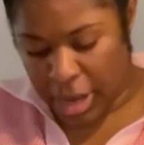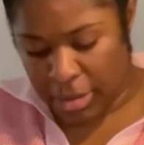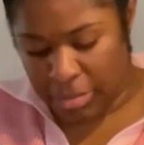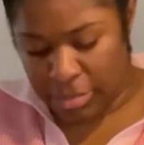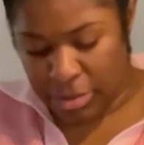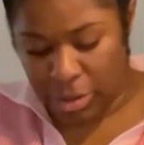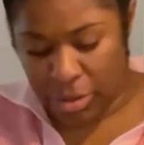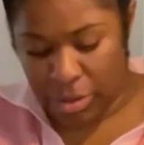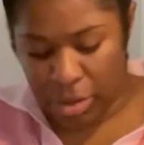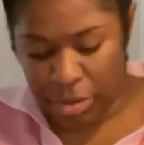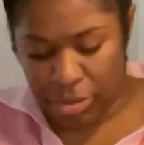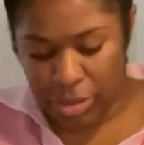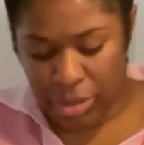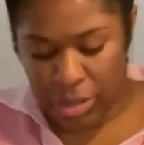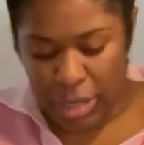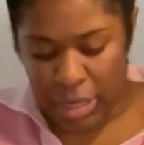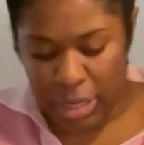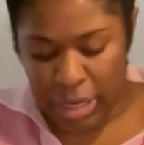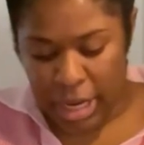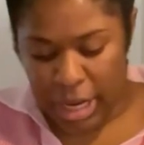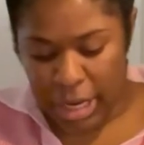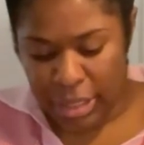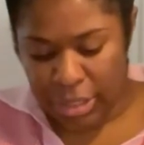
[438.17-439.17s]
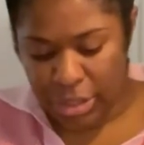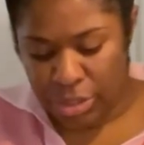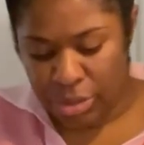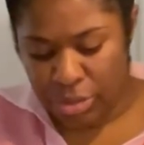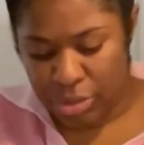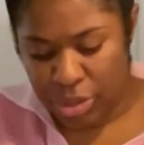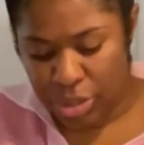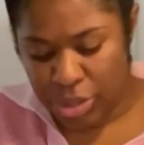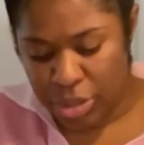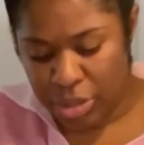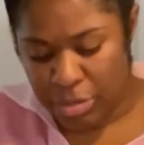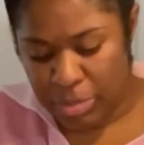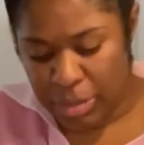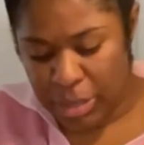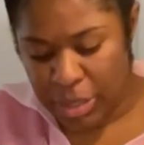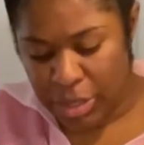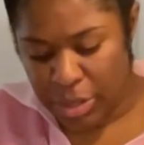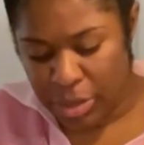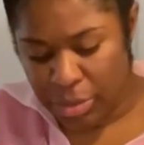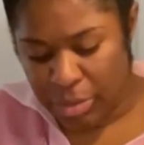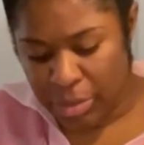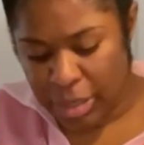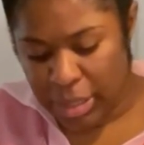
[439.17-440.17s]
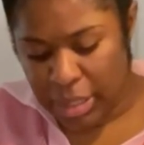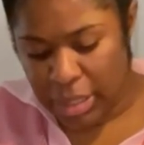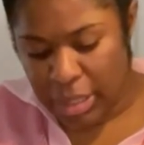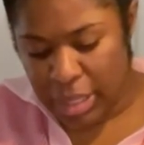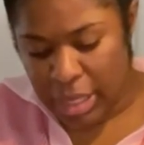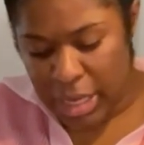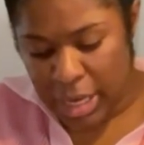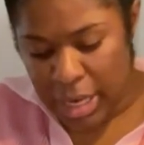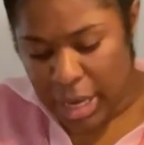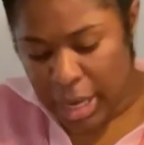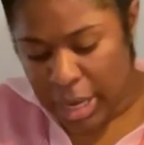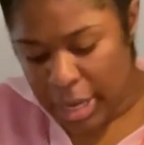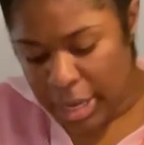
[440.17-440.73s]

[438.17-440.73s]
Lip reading: So those are the nights you should be doing the